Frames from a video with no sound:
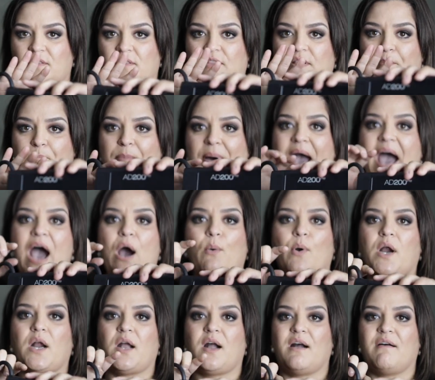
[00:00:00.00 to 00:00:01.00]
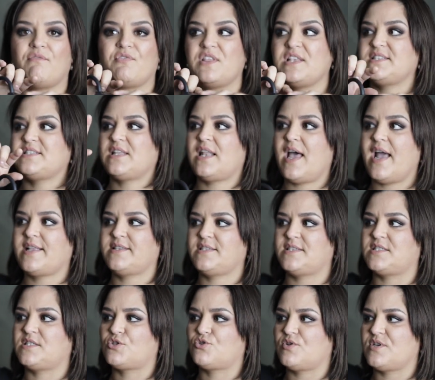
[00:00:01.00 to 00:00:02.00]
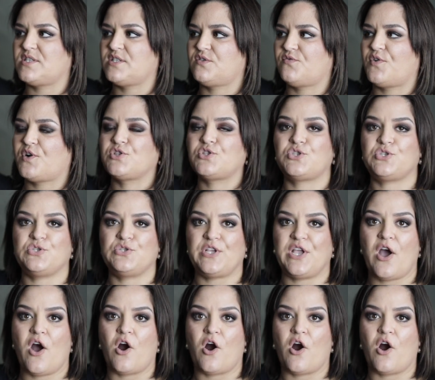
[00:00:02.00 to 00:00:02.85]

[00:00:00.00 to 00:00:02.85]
the power of this light is transferred to the